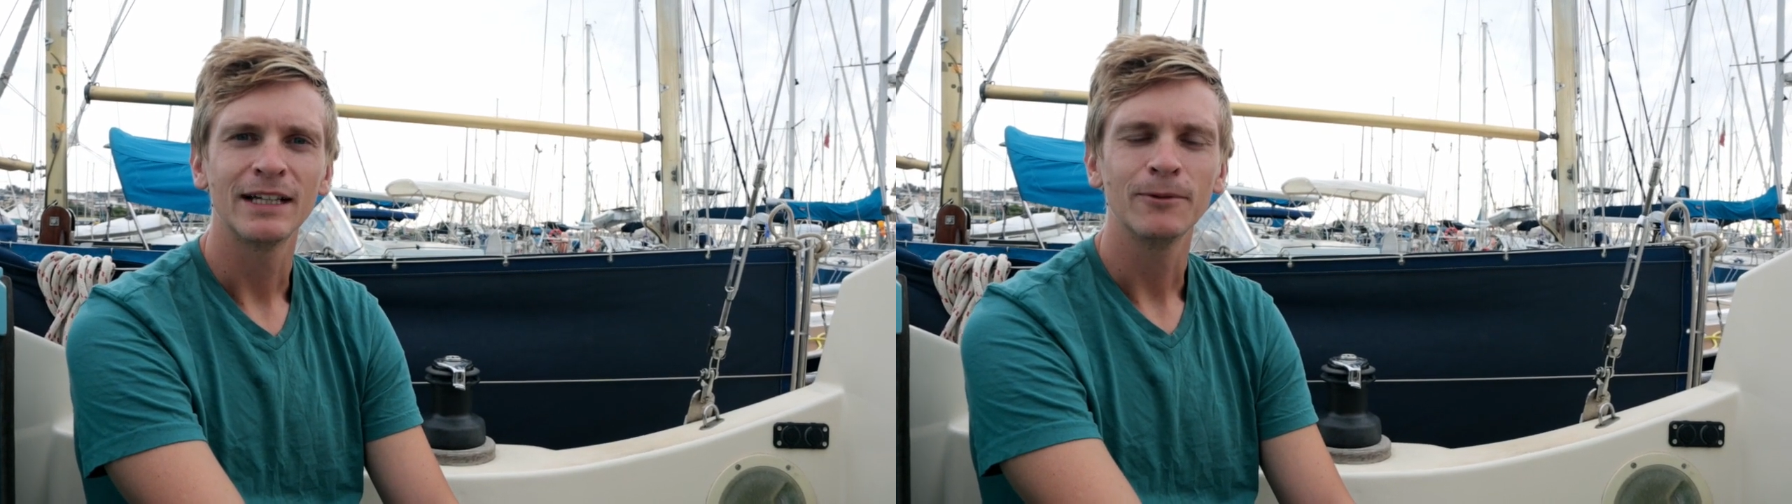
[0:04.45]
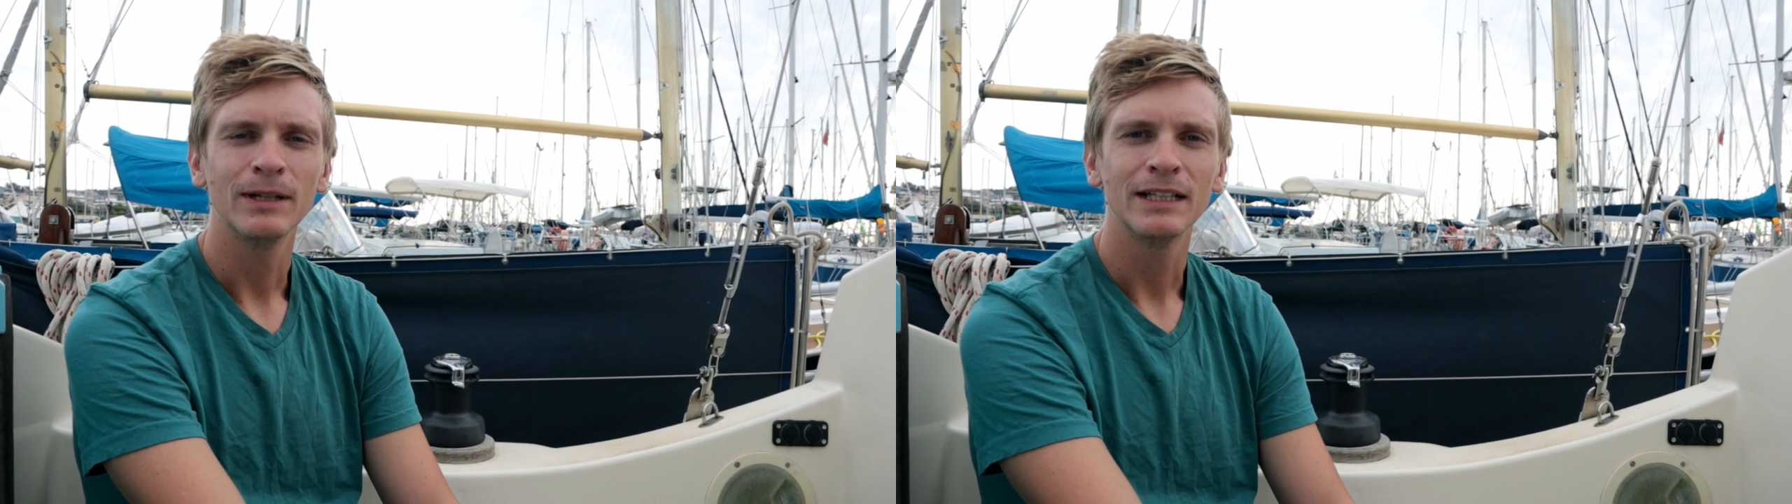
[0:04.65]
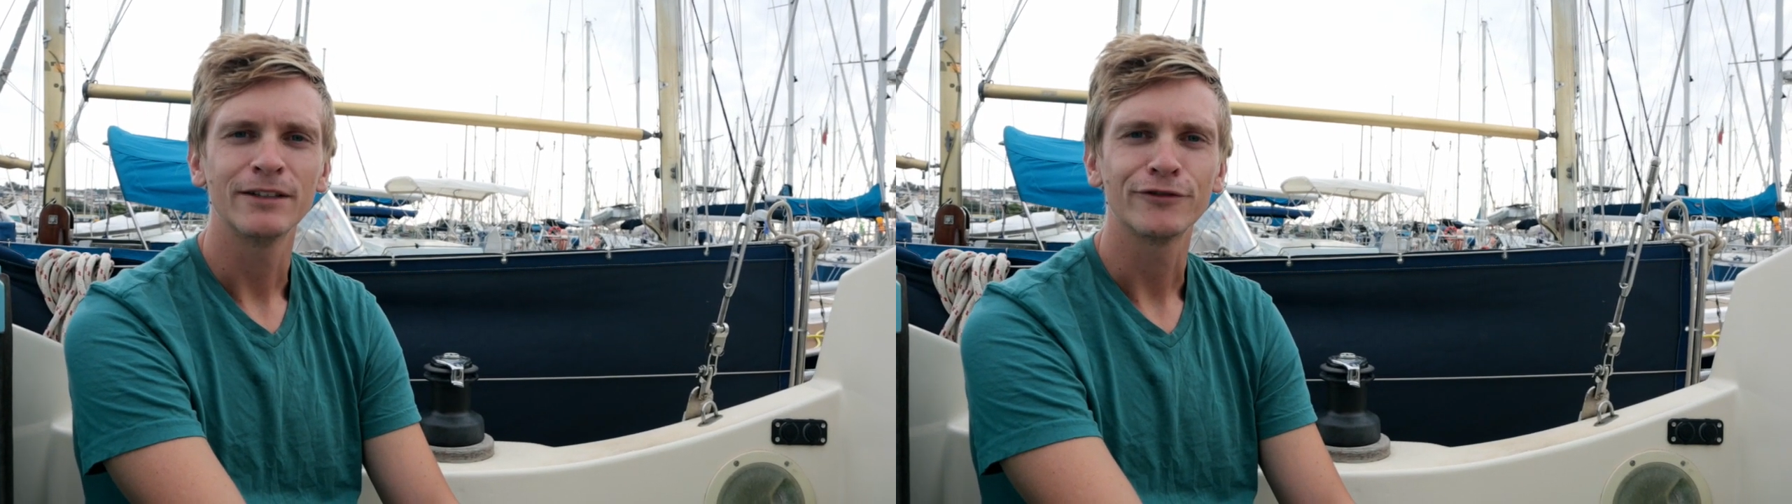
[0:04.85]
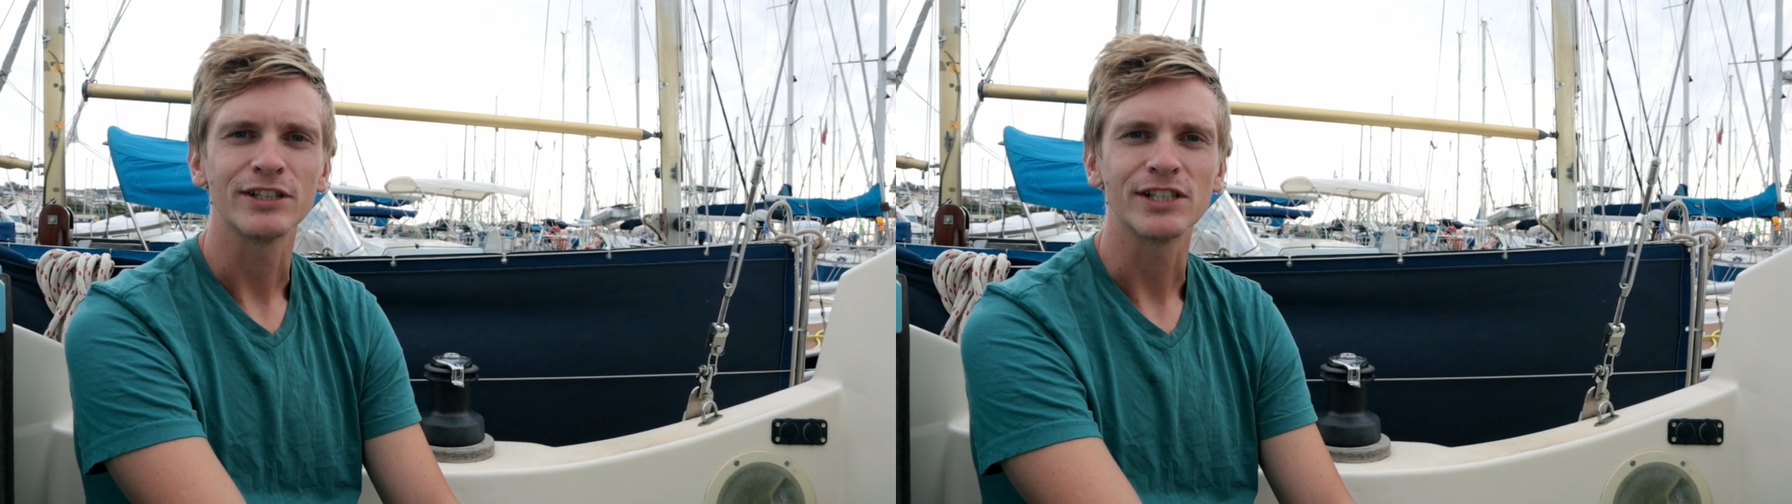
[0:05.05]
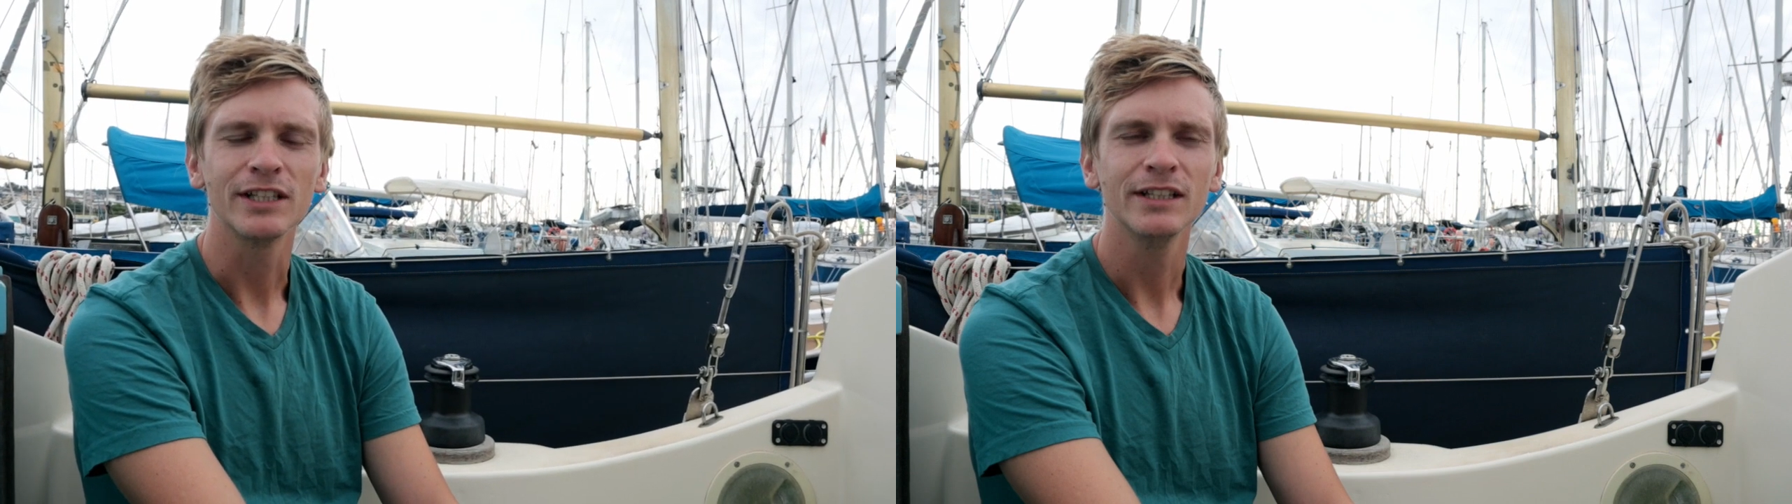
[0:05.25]
that well at
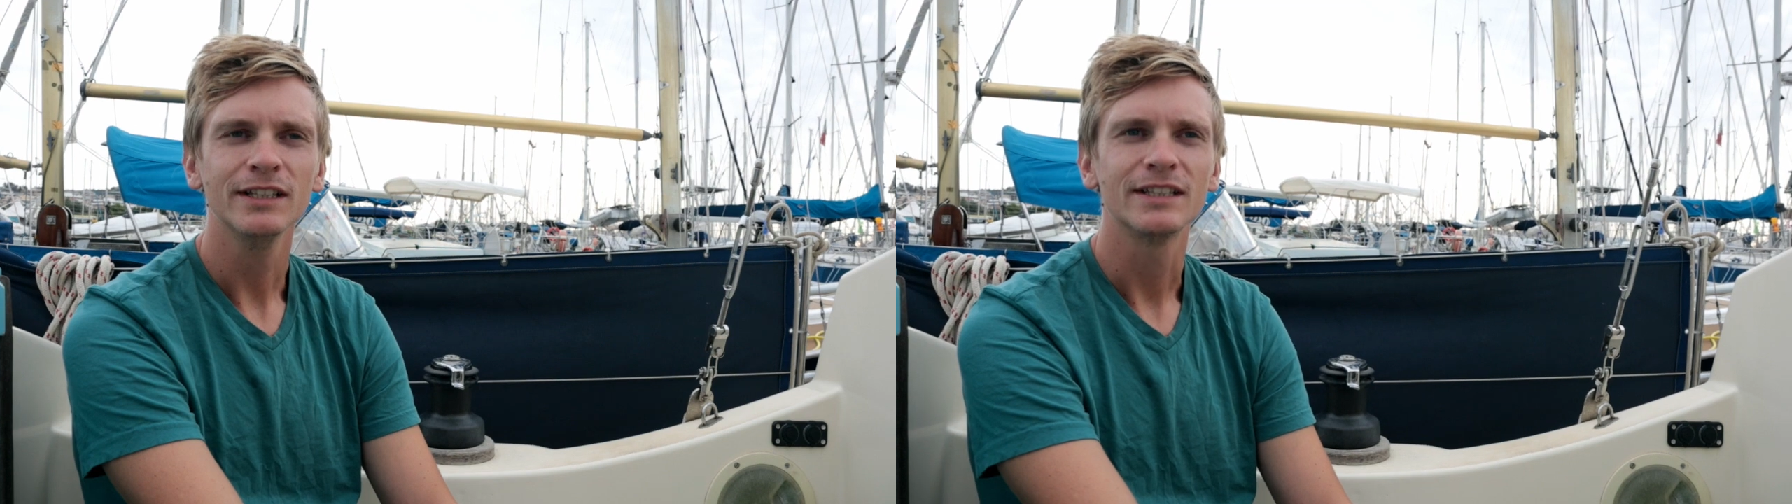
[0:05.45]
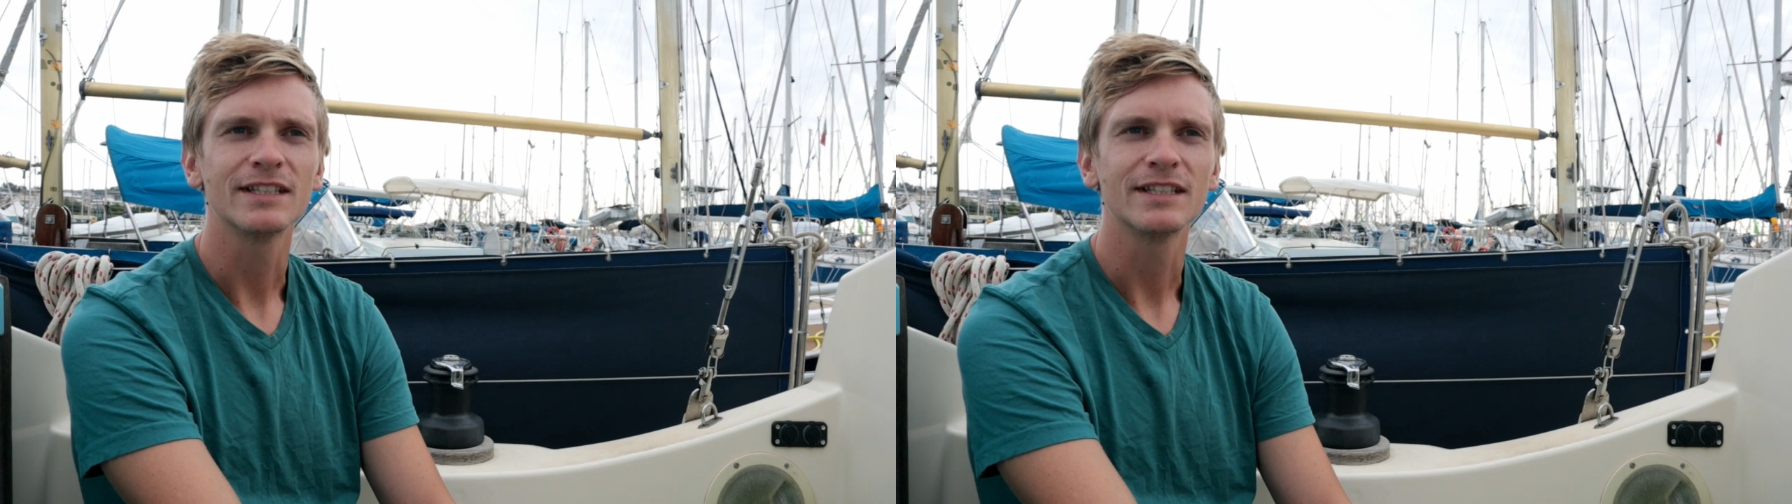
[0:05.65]
fishing